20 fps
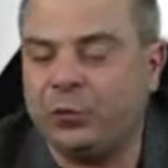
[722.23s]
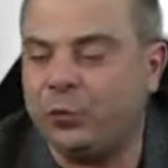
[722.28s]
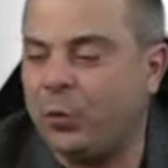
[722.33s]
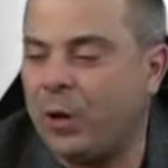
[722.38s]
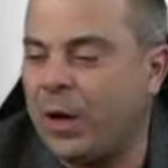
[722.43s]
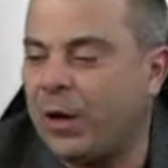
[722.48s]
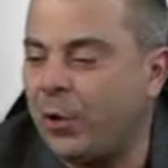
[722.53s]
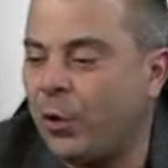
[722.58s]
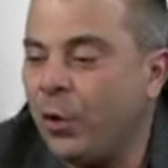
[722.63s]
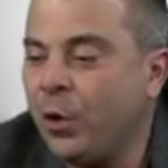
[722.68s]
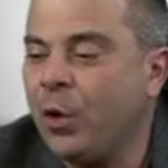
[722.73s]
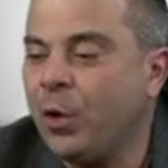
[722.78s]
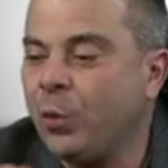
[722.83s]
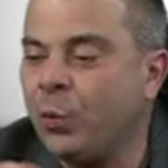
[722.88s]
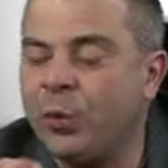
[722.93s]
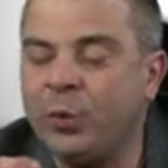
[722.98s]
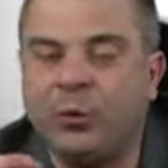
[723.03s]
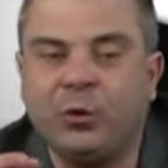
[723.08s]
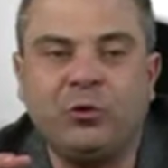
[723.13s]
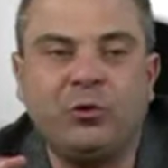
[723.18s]
Toronto.
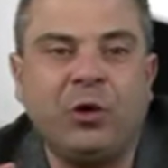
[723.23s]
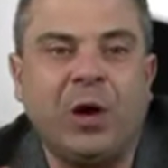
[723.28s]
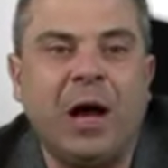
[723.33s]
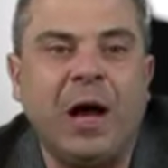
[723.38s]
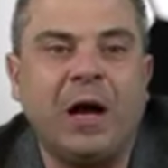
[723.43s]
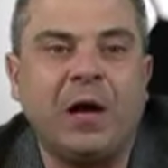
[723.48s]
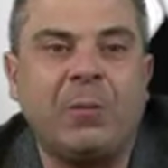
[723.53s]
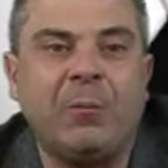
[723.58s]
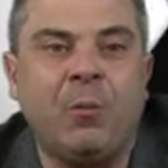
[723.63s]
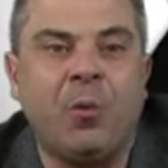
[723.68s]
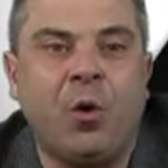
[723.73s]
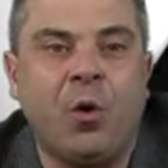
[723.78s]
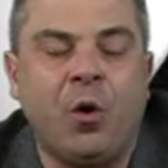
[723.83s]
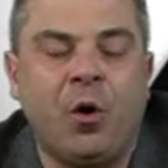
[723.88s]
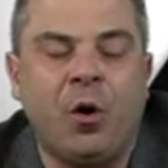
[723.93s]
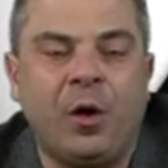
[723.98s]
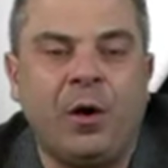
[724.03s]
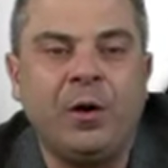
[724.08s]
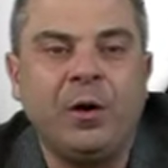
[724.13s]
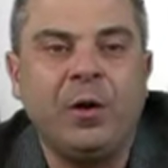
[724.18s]
We will talk
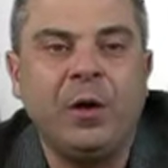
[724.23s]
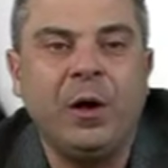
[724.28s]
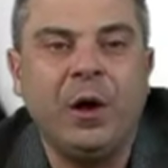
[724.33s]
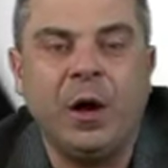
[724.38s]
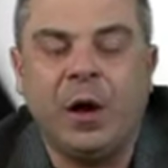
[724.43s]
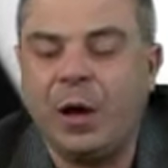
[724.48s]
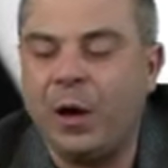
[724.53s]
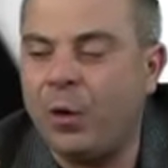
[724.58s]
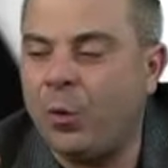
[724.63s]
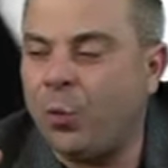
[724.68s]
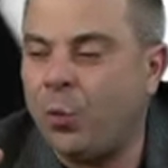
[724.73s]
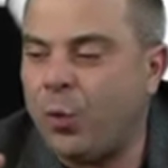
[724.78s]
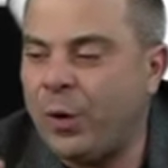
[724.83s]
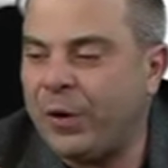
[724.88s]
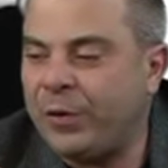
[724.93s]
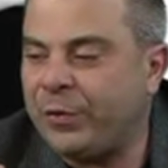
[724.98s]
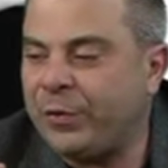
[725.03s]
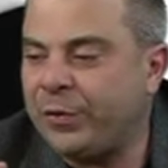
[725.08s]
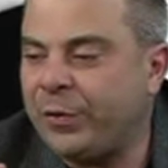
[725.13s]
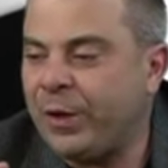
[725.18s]
more uh,
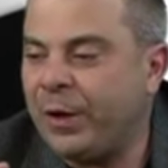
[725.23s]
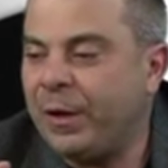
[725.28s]
with.